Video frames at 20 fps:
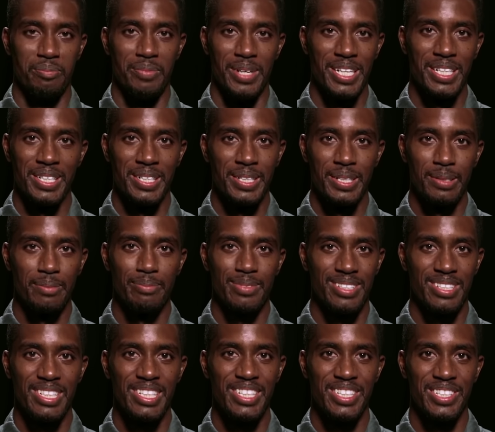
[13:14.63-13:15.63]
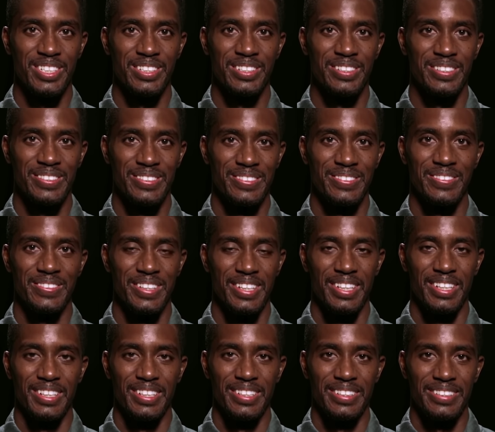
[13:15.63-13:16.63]
mom teacher
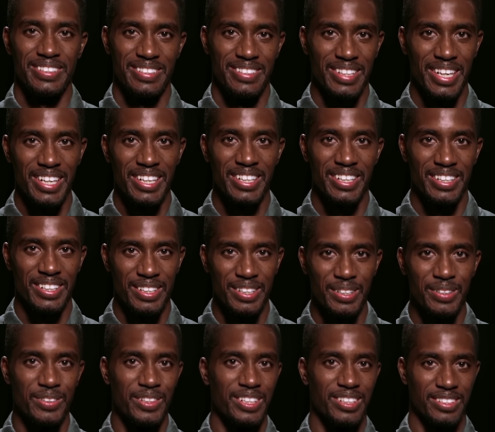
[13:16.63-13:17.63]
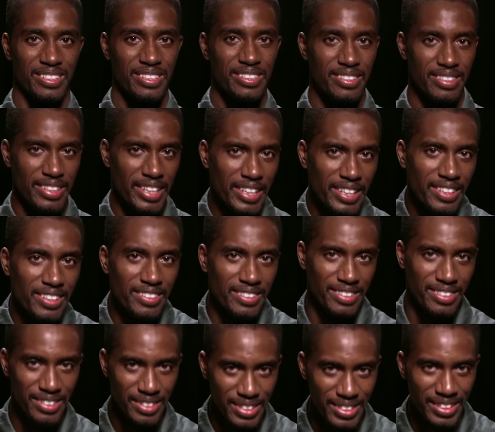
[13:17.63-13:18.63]
stare where she stares
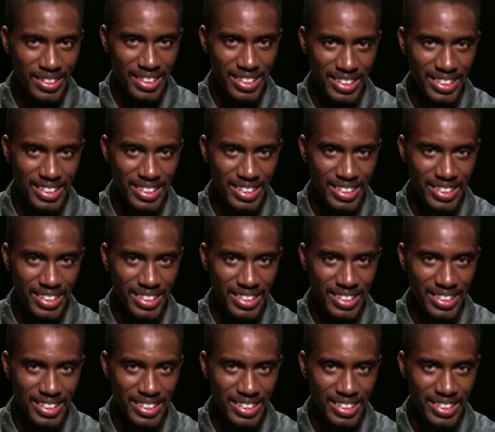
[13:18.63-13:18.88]
into your